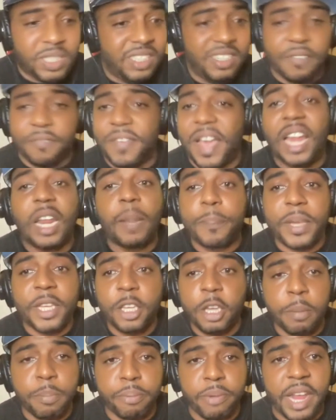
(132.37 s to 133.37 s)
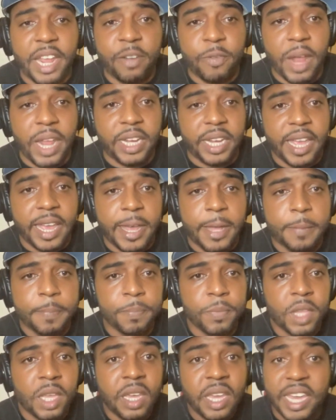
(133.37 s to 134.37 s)
developing your brand right now,
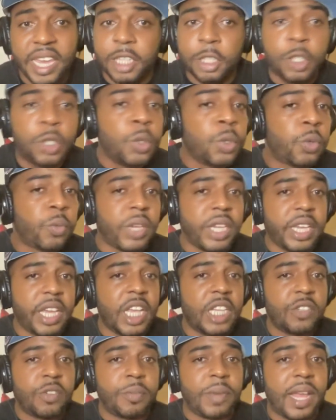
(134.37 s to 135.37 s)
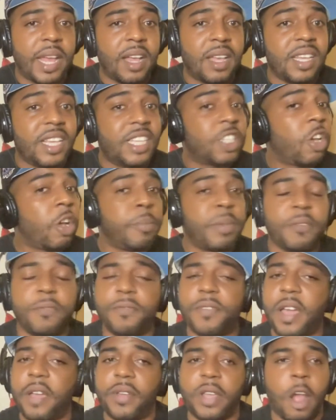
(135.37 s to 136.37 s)
in 2-3 years from now, it's going to be
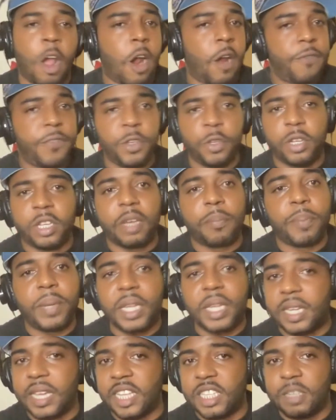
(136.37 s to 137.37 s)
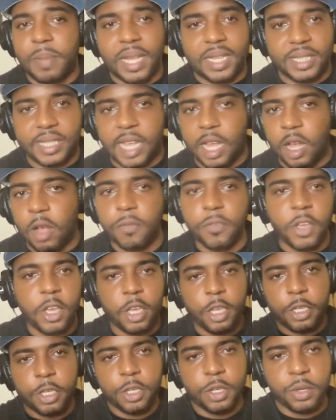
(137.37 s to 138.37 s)
very hard for you to compete against myself,
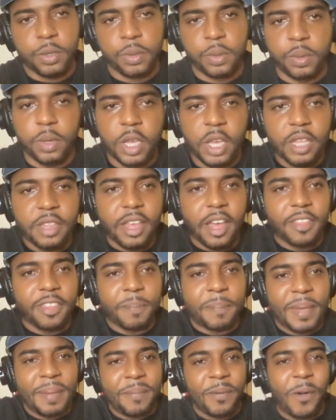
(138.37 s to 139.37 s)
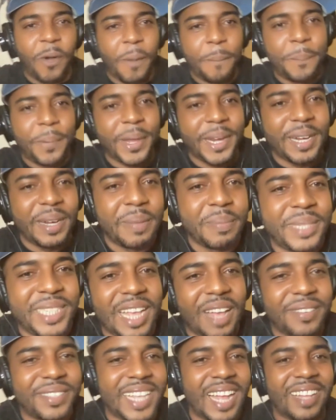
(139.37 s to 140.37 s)
you, the other people who are putting
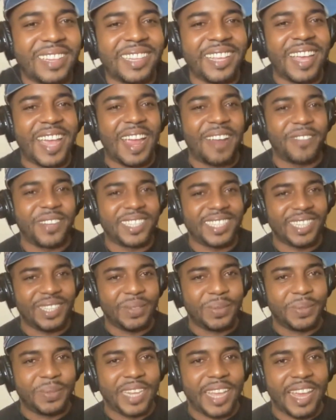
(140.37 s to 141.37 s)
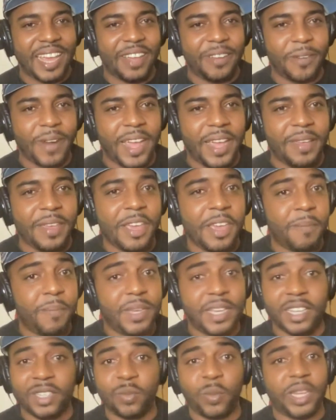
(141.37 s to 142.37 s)
themselves out there every single day, right?
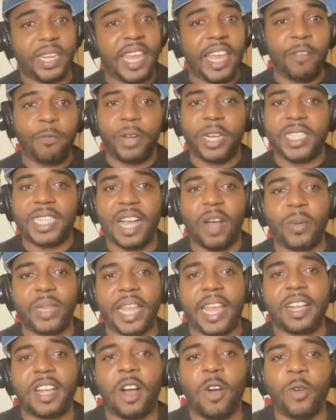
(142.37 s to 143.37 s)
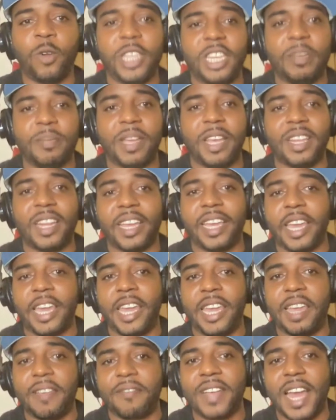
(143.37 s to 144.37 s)
Because when they reach out with that cold email, like,
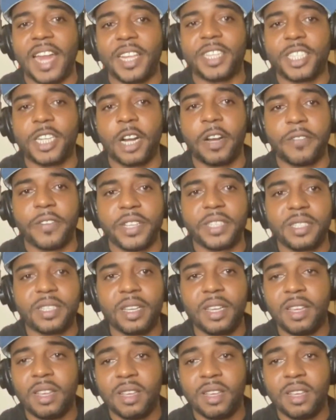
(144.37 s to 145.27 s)
hey, I've got a service,